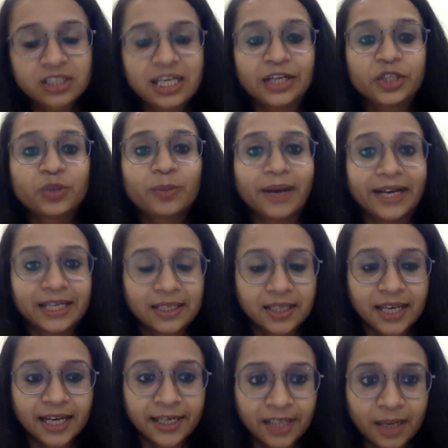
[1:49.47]
that you might
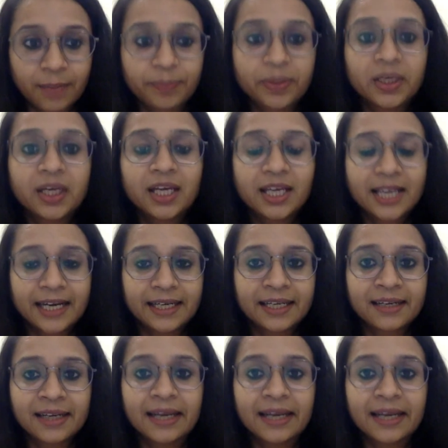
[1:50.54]
end up getting,